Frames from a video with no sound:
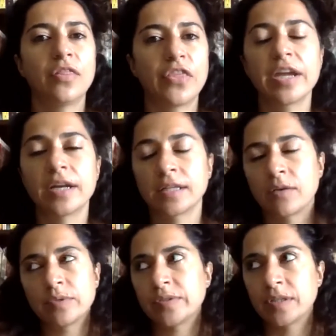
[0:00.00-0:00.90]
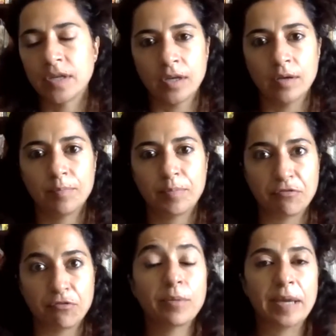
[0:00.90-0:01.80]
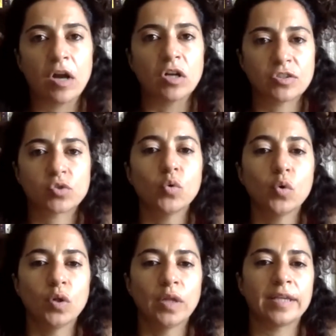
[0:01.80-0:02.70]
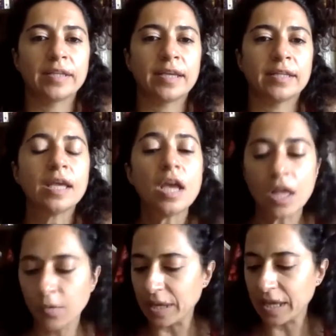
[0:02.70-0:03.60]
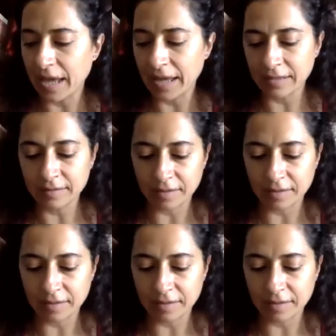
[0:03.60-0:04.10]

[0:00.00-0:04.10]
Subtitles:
there, and I was in a performing arts school, and then we had